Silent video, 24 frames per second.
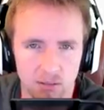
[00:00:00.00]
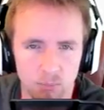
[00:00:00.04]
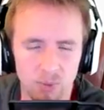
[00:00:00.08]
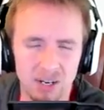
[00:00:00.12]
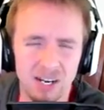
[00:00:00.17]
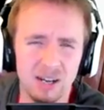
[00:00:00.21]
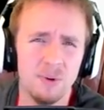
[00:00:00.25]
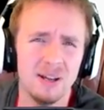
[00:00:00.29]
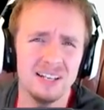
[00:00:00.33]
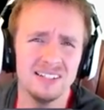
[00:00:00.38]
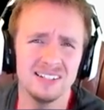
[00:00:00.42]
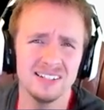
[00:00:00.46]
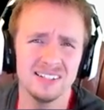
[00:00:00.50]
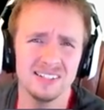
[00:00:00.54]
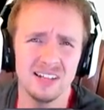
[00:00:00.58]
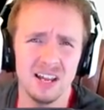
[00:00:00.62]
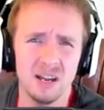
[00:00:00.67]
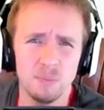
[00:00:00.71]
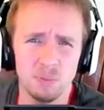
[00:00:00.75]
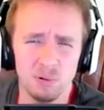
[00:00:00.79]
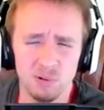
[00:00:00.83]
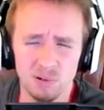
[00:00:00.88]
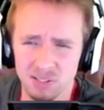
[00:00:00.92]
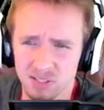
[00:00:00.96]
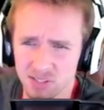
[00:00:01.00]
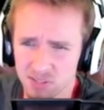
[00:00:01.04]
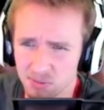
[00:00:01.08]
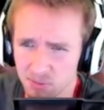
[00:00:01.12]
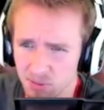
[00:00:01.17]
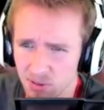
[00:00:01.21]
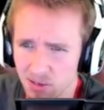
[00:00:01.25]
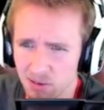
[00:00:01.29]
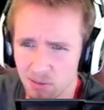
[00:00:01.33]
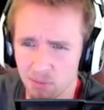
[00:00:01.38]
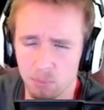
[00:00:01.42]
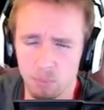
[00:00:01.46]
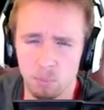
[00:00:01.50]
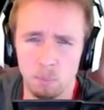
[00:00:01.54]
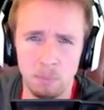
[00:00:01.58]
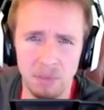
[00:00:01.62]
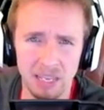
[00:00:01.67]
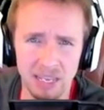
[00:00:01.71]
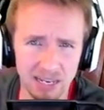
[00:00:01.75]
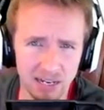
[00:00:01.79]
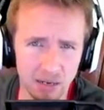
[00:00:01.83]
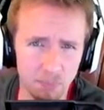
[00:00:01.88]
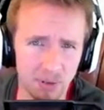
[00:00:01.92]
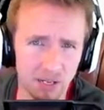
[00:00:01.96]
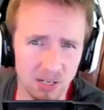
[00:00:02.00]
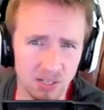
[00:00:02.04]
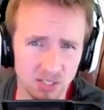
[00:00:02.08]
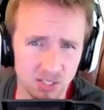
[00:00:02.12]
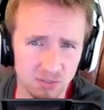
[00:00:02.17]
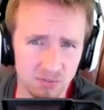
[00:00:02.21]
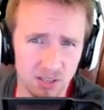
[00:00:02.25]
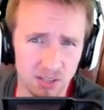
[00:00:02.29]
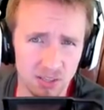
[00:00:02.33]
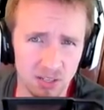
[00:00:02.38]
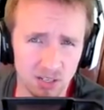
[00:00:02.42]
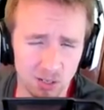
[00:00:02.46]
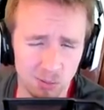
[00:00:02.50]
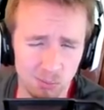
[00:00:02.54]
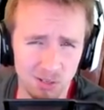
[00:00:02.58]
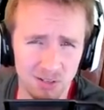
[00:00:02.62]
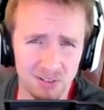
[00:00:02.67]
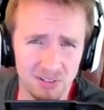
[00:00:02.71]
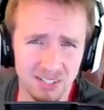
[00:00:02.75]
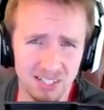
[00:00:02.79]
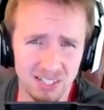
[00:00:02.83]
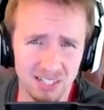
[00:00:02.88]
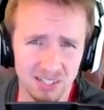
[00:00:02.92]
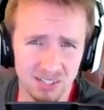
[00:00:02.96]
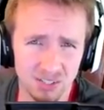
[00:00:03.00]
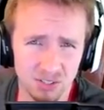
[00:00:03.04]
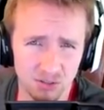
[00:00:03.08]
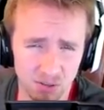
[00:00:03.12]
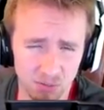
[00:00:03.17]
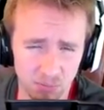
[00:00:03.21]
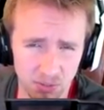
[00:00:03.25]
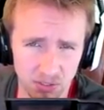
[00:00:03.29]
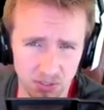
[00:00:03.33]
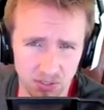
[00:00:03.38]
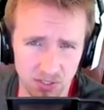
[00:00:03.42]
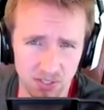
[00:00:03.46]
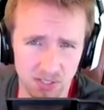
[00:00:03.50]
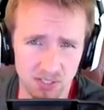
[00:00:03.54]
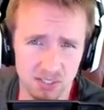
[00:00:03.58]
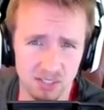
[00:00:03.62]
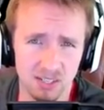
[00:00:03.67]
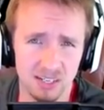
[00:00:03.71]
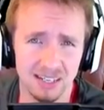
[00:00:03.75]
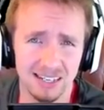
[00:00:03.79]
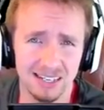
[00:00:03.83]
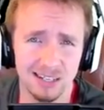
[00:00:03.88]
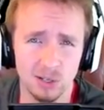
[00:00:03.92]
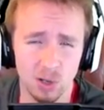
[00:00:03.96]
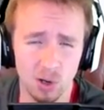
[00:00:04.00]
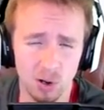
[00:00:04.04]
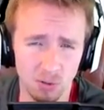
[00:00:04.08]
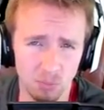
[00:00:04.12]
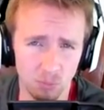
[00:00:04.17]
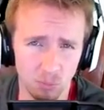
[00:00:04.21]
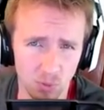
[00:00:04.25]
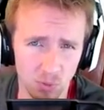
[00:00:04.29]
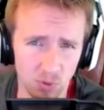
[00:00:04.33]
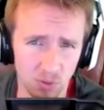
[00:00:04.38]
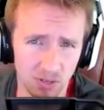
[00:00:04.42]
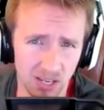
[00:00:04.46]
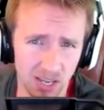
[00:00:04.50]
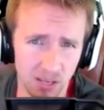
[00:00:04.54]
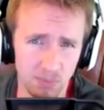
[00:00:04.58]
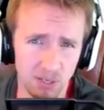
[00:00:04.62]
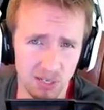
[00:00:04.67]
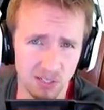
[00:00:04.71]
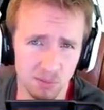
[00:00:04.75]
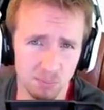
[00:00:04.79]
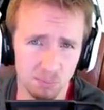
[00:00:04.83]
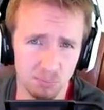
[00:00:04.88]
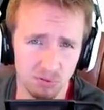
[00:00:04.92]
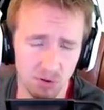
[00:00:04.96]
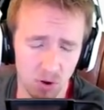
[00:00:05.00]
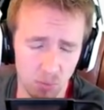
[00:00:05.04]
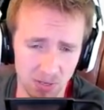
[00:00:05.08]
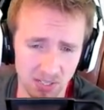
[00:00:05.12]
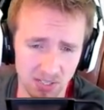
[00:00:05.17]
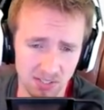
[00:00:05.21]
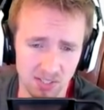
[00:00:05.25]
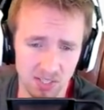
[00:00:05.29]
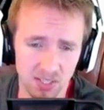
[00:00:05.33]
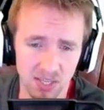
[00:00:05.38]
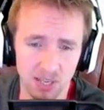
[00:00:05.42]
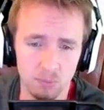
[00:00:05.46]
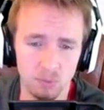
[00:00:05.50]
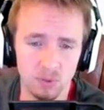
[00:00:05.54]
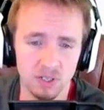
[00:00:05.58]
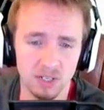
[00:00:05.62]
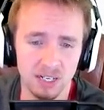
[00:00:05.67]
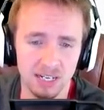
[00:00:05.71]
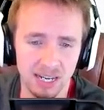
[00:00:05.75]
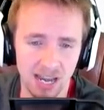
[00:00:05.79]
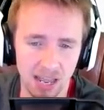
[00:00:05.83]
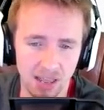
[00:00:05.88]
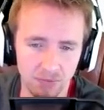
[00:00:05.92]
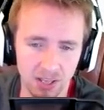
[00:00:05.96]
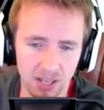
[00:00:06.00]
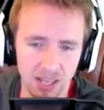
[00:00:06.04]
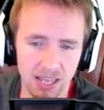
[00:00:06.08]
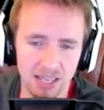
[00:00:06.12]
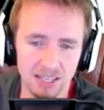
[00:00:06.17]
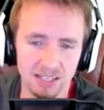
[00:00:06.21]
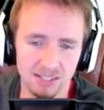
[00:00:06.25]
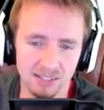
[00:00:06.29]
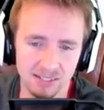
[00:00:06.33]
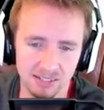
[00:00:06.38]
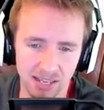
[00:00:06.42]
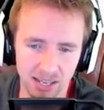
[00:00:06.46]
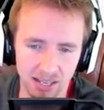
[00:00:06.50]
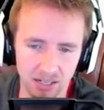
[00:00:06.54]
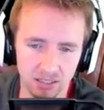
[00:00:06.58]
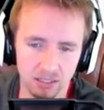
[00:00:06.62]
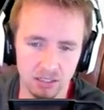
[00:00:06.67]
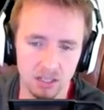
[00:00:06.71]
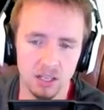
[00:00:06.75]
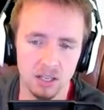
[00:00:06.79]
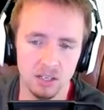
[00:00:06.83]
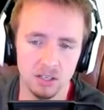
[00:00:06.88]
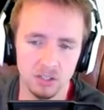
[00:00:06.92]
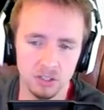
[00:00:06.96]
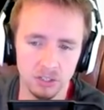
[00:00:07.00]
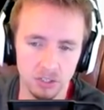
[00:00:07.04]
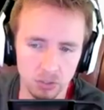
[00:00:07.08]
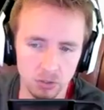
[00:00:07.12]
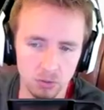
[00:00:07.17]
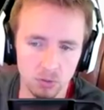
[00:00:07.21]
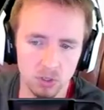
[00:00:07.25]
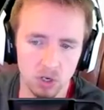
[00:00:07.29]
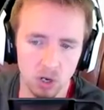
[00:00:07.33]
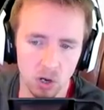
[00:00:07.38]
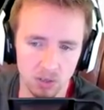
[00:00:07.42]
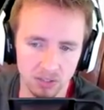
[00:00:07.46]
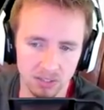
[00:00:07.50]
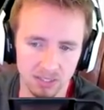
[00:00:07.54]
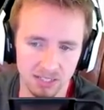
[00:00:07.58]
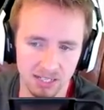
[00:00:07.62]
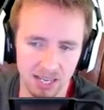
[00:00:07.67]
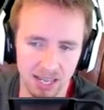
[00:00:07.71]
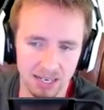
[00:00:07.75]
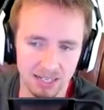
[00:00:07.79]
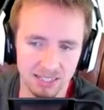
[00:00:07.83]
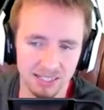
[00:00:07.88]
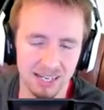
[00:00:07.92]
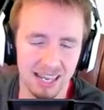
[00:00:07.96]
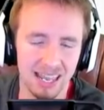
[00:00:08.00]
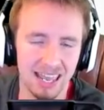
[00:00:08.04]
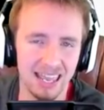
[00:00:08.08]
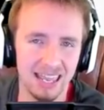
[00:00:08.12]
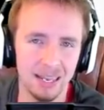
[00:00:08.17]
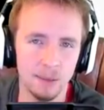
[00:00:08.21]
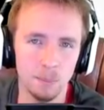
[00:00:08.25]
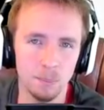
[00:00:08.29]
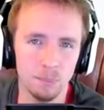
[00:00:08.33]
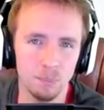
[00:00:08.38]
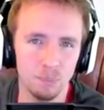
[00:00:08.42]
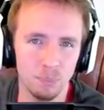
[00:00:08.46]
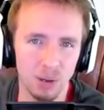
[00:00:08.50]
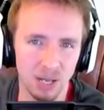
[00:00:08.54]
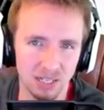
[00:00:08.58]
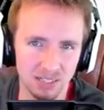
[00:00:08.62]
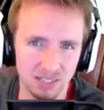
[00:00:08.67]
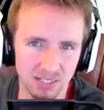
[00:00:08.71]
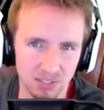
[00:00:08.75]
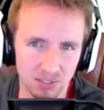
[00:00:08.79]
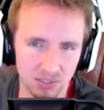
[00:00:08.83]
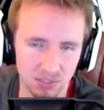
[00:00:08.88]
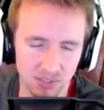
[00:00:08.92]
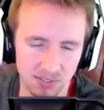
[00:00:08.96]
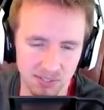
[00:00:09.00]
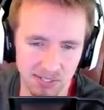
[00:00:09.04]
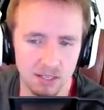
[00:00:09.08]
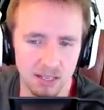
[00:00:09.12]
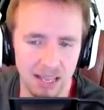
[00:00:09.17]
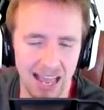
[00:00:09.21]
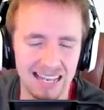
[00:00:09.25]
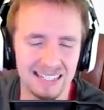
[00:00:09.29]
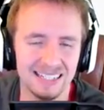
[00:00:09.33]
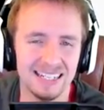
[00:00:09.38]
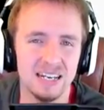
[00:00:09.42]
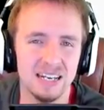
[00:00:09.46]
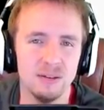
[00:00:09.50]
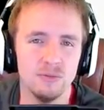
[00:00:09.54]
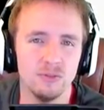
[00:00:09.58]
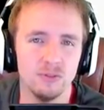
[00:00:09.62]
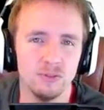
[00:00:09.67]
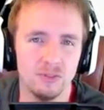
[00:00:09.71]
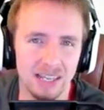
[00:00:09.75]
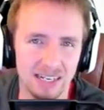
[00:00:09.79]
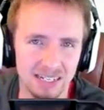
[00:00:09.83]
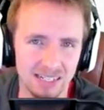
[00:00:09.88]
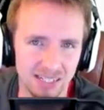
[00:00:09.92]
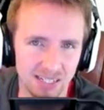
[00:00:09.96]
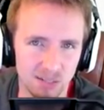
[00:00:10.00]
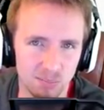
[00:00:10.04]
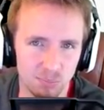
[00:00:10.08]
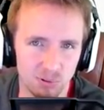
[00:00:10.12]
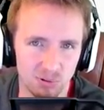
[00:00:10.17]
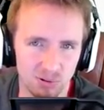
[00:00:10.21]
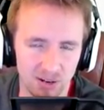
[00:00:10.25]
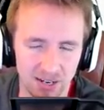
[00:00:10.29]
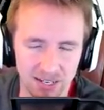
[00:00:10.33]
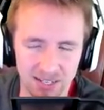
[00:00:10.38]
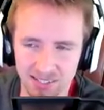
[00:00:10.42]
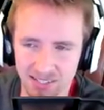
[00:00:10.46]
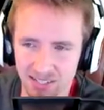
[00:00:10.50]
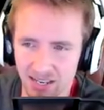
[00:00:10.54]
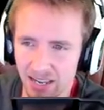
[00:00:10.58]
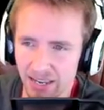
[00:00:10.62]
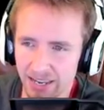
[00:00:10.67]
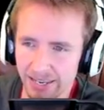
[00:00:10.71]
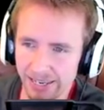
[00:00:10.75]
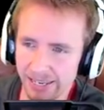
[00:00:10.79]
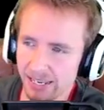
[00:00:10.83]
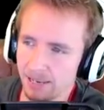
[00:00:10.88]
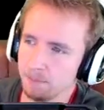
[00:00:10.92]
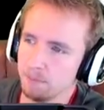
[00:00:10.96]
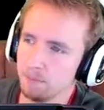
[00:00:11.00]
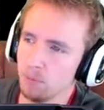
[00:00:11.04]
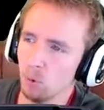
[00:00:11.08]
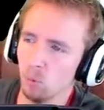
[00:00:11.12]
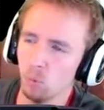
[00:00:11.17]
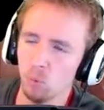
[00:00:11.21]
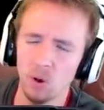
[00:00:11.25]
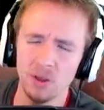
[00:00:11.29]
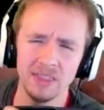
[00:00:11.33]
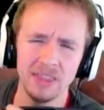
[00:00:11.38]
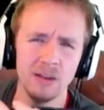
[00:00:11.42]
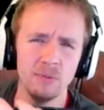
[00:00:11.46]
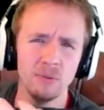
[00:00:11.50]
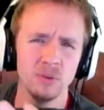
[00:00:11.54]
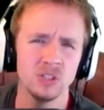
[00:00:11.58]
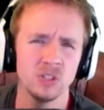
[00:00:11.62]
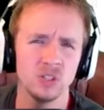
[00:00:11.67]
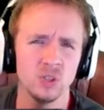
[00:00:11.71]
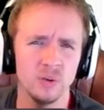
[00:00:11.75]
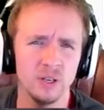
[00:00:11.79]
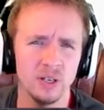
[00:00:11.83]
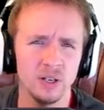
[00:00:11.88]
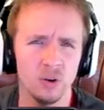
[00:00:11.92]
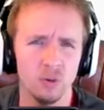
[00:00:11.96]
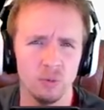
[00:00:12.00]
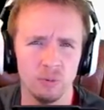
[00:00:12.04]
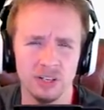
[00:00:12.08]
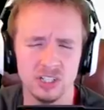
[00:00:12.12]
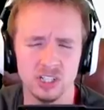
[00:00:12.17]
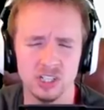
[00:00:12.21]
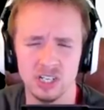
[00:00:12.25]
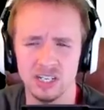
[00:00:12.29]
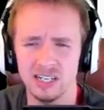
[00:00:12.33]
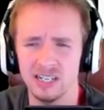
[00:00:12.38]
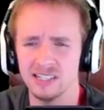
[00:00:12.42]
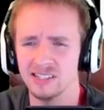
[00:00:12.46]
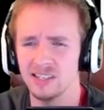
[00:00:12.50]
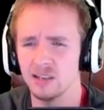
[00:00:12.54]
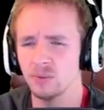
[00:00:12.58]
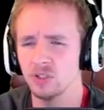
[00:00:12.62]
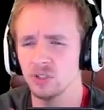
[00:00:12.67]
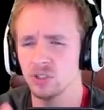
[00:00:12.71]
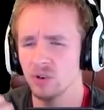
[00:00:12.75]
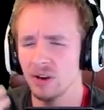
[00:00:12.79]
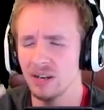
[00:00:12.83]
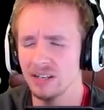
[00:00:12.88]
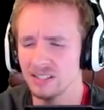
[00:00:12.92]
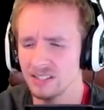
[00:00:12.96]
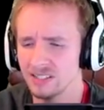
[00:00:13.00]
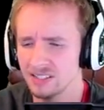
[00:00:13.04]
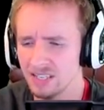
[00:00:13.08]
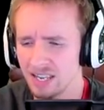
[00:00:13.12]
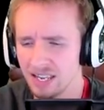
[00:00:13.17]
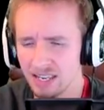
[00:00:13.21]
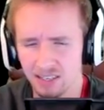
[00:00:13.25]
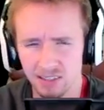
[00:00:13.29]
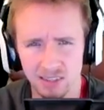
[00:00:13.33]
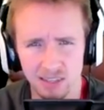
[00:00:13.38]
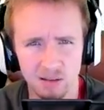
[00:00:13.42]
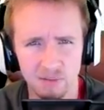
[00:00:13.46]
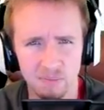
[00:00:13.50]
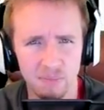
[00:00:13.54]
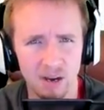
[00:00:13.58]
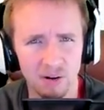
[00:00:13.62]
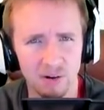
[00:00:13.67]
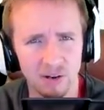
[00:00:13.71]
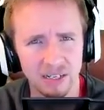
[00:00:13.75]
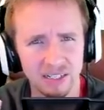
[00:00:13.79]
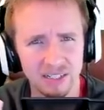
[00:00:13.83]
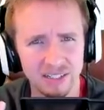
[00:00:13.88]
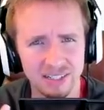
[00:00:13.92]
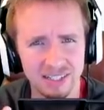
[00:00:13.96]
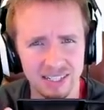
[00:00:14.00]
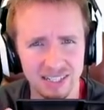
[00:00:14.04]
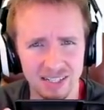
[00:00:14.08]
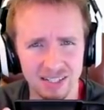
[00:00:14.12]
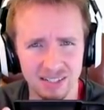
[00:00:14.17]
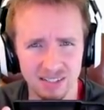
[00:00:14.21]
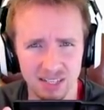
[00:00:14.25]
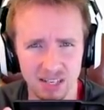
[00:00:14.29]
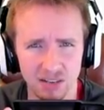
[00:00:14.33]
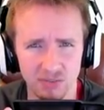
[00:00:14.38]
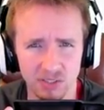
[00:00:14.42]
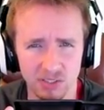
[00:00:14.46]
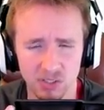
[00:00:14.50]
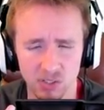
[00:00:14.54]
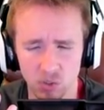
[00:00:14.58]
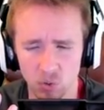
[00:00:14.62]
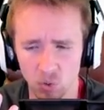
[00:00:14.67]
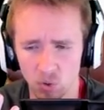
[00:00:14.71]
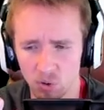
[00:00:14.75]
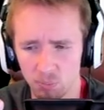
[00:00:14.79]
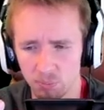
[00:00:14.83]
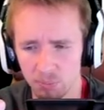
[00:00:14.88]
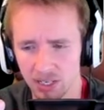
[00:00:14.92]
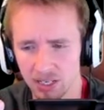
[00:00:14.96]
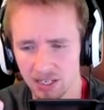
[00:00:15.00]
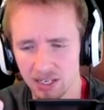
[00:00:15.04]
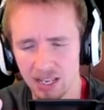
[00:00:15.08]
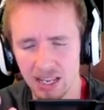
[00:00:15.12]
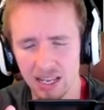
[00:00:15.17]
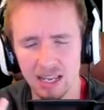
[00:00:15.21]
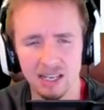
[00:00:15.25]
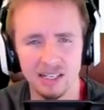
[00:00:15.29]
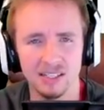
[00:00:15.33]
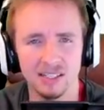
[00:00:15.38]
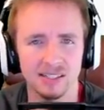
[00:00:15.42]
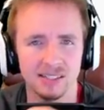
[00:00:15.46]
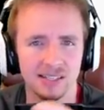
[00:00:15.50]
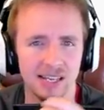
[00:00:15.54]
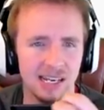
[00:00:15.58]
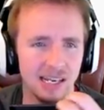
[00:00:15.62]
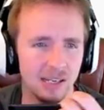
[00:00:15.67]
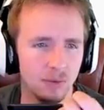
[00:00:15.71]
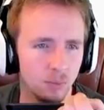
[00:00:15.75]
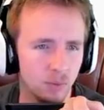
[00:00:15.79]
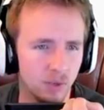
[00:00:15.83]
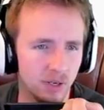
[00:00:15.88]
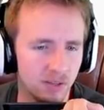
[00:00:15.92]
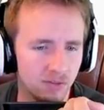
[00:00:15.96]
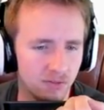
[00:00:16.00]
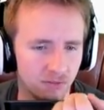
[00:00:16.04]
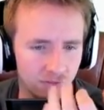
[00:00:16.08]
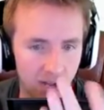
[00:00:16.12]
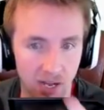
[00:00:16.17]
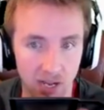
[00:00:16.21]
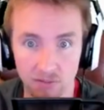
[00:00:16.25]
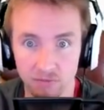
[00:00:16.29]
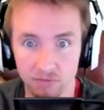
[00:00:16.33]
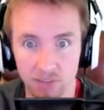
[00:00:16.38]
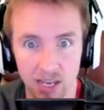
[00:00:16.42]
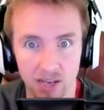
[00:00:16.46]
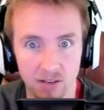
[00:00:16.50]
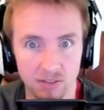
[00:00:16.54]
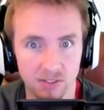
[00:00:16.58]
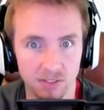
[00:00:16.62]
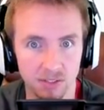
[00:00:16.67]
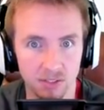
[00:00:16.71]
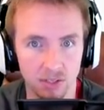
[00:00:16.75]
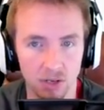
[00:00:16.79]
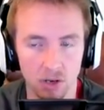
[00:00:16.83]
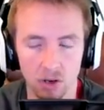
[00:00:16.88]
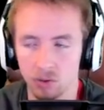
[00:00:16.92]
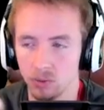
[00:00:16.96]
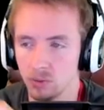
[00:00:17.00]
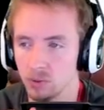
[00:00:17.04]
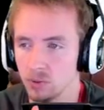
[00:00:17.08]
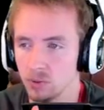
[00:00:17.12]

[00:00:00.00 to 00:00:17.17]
When I went to Cyprus, uh, me and a bunch of other community contributors got Wargaming to promise that they would never sell new content in bundles at an inflated price, i.e., But what they were doing originally is they were trying to take the American Tier 7 Scorpion, sell it with 5,000 gold